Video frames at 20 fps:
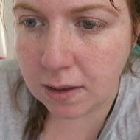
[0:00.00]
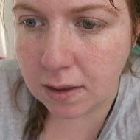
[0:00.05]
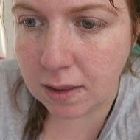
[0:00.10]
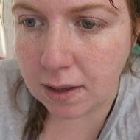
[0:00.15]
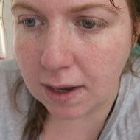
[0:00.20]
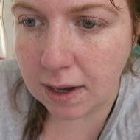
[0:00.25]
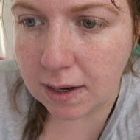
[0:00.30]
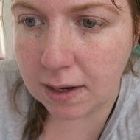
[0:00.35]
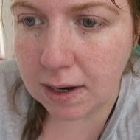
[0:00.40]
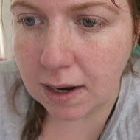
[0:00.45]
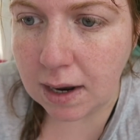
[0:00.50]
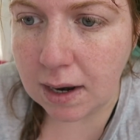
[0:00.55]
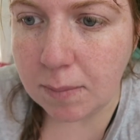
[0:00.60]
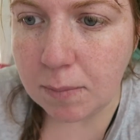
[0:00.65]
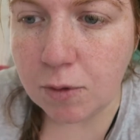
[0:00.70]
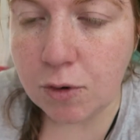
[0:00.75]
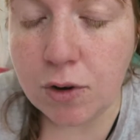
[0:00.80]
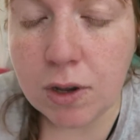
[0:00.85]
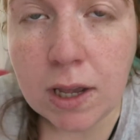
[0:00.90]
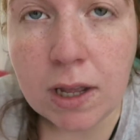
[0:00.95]
Then
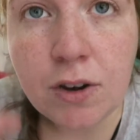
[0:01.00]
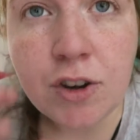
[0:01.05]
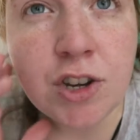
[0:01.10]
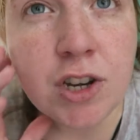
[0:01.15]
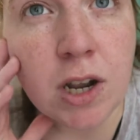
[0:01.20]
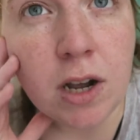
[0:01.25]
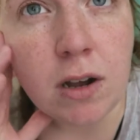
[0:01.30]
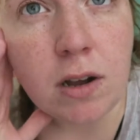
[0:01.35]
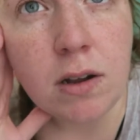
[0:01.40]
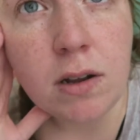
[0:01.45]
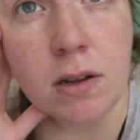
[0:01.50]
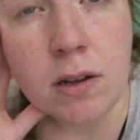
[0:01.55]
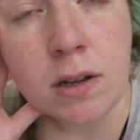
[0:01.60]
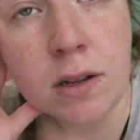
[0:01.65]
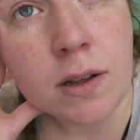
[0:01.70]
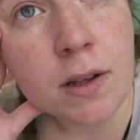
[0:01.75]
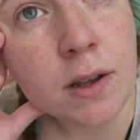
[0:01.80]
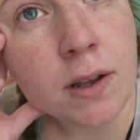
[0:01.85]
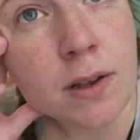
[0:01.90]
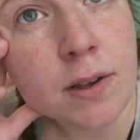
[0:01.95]
I'm gonna get a shower.
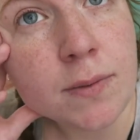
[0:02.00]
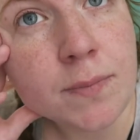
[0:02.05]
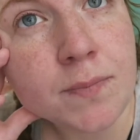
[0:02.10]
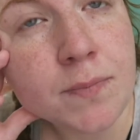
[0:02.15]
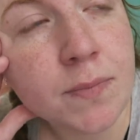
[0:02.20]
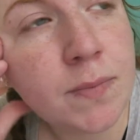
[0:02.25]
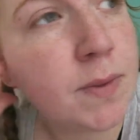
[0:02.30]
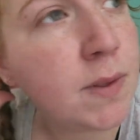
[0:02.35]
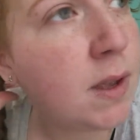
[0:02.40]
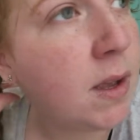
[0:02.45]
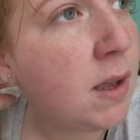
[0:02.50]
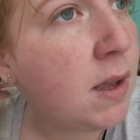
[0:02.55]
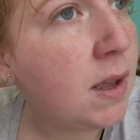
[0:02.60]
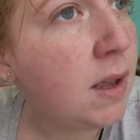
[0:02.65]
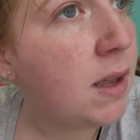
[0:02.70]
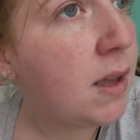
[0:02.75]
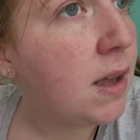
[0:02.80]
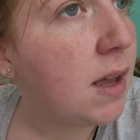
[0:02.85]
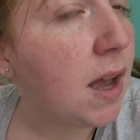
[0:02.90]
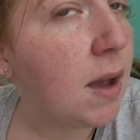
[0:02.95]

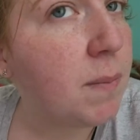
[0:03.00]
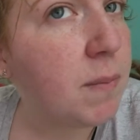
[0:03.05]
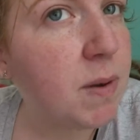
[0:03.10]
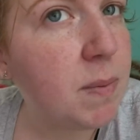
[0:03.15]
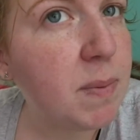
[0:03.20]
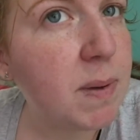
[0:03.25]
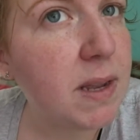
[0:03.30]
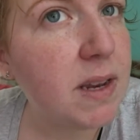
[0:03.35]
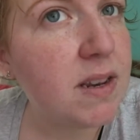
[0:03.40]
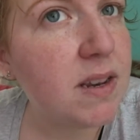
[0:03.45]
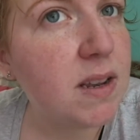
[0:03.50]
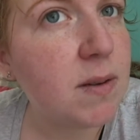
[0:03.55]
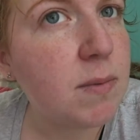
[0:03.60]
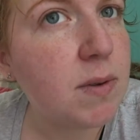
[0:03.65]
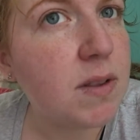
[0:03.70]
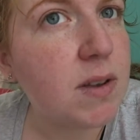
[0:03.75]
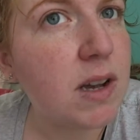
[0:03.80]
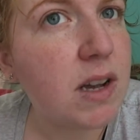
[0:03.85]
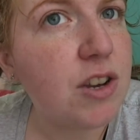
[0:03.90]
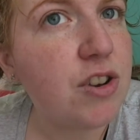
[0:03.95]
I'm debating
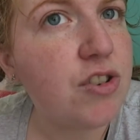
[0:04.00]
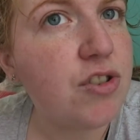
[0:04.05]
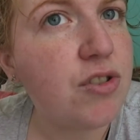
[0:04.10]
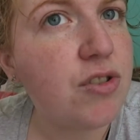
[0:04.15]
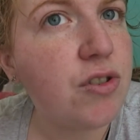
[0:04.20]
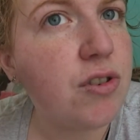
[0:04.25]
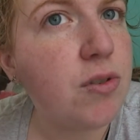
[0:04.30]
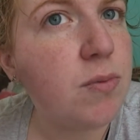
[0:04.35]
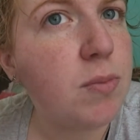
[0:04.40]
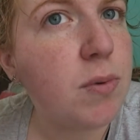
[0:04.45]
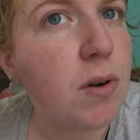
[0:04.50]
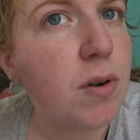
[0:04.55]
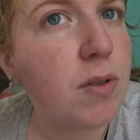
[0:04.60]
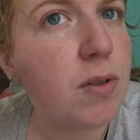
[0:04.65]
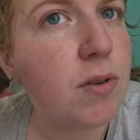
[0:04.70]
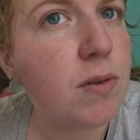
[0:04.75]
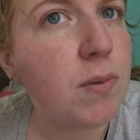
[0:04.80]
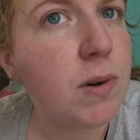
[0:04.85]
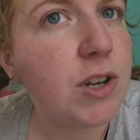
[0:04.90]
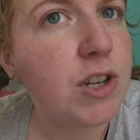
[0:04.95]
whether I should
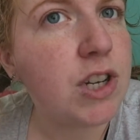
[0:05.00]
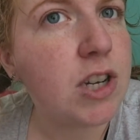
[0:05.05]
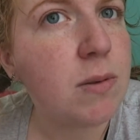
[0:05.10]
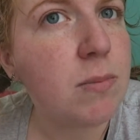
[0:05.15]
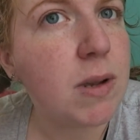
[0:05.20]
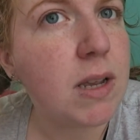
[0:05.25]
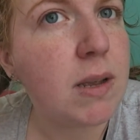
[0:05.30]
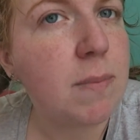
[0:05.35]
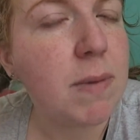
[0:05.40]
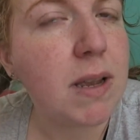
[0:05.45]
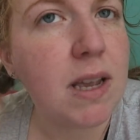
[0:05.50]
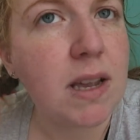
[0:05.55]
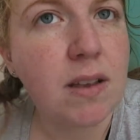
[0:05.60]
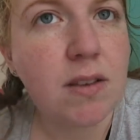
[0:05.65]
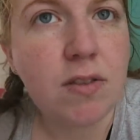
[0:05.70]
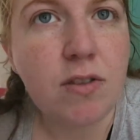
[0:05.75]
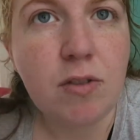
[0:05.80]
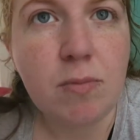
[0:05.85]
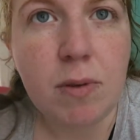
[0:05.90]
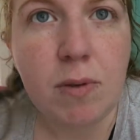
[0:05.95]
bother washing my hair
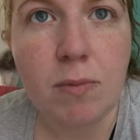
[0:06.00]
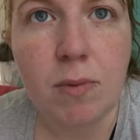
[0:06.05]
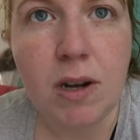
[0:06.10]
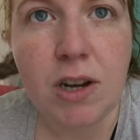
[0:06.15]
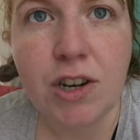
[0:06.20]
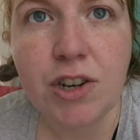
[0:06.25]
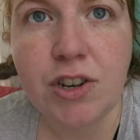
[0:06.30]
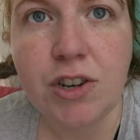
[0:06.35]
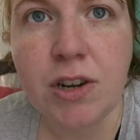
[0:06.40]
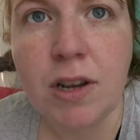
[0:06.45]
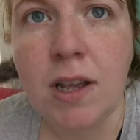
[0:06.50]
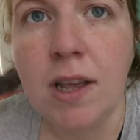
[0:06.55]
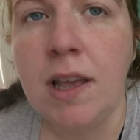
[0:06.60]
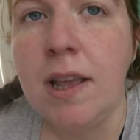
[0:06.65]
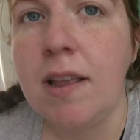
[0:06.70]
is gonna be washed.